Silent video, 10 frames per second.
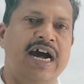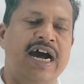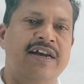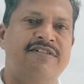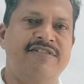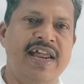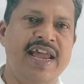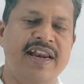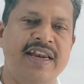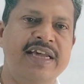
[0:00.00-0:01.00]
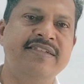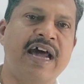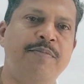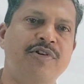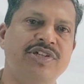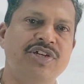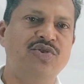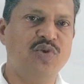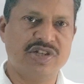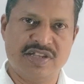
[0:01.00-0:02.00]
a train is approaching
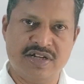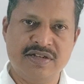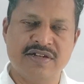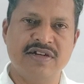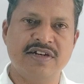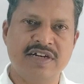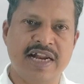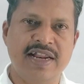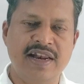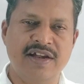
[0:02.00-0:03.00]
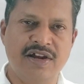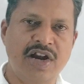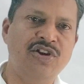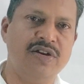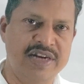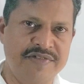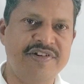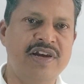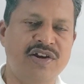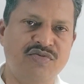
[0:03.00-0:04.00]
towards the tunnel and
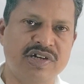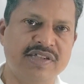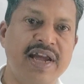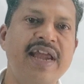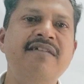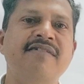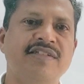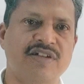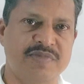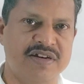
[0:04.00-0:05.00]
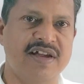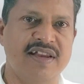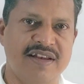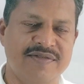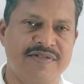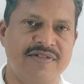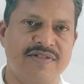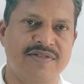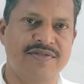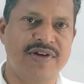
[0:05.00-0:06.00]
definitely towards the entrance of the tunnel.
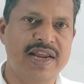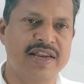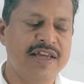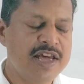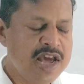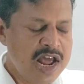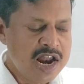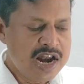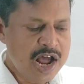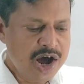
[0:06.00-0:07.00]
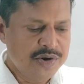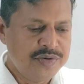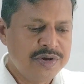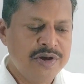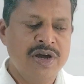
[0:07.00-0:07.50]
Fine. Now,